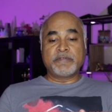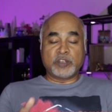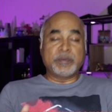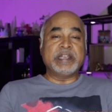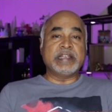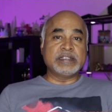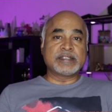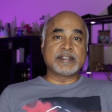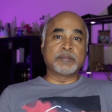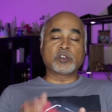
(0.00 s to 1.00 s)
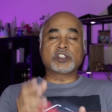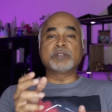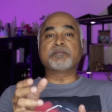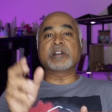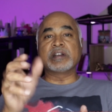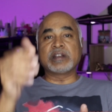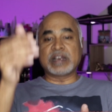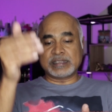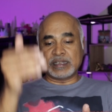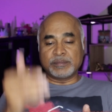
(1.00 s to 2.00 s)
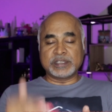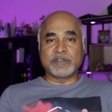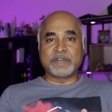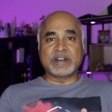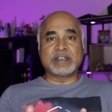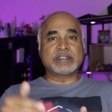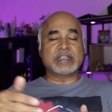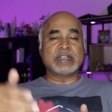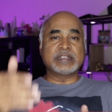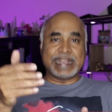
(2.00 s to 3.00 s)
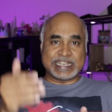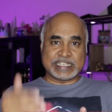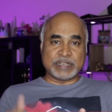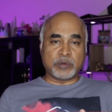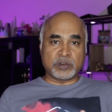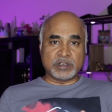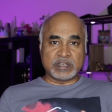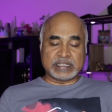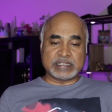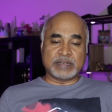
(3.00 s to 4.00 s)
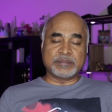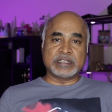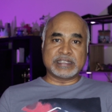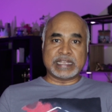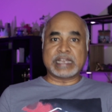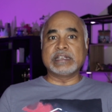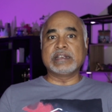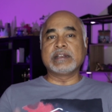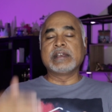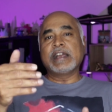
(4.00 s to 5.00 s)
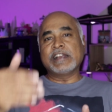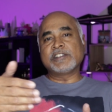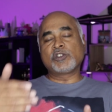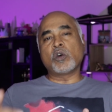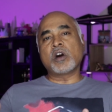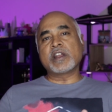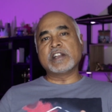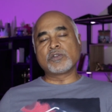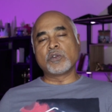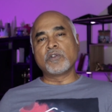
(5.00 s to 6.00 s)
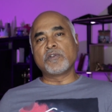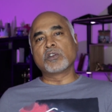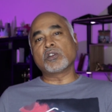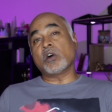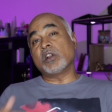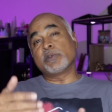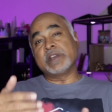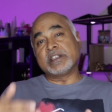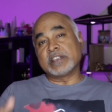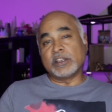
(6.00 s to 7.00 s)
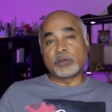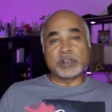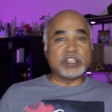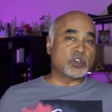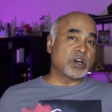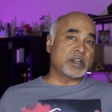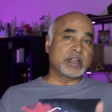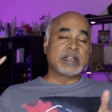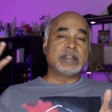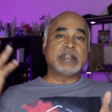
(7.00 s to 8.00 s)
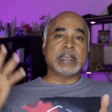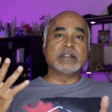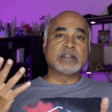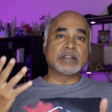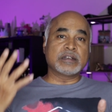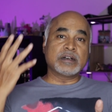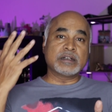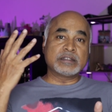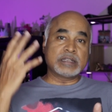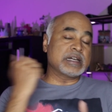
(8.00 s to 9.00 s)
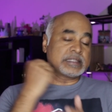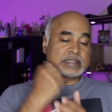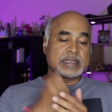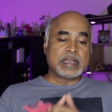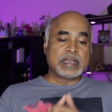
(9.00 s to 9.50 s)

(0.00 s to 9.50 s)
which means the most important task comes in the first and the next important task comes in the second, and so on and so forth all the way till you reach your 10th task.